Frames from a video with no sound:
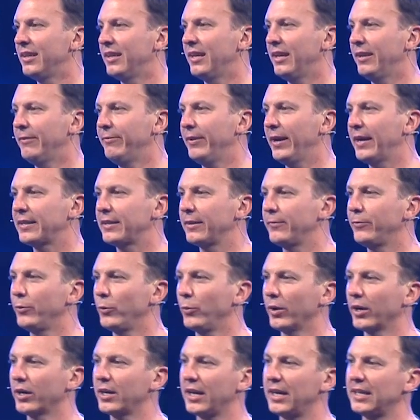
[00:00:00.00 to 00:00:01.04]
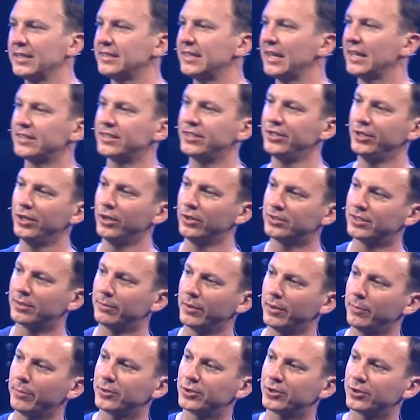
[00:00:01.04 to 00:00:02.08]
In fact, if you wear contacts, you know some of
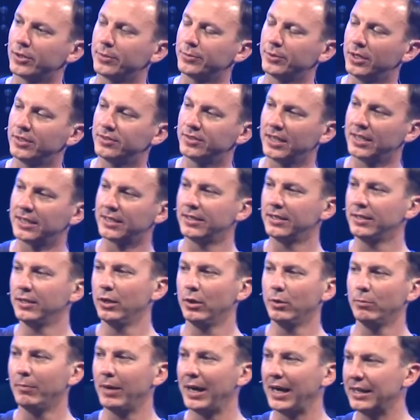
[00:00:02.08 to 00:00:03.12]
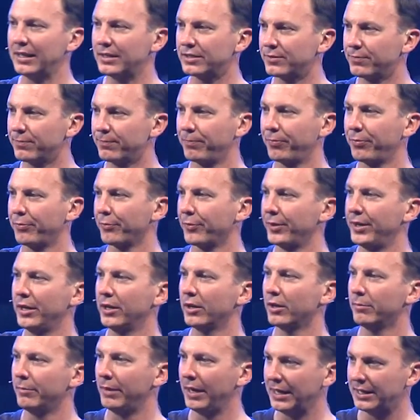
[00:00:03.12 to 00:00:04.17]
the prescription, it's like, you know, minus three
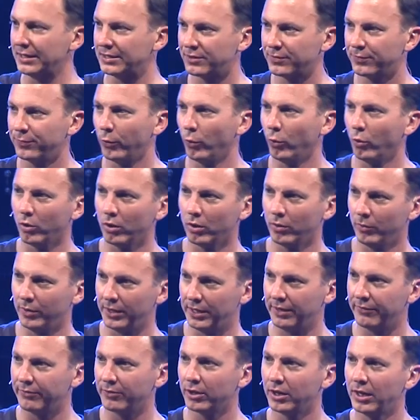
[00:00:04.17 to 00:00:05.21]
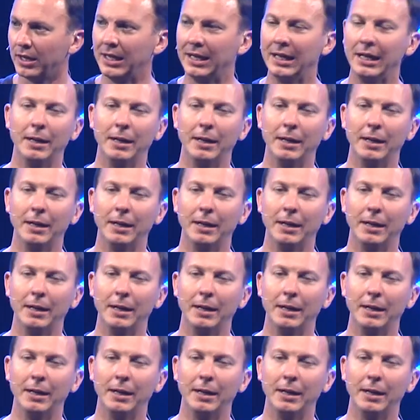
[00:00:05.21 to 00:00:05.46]
or minus four or whatever.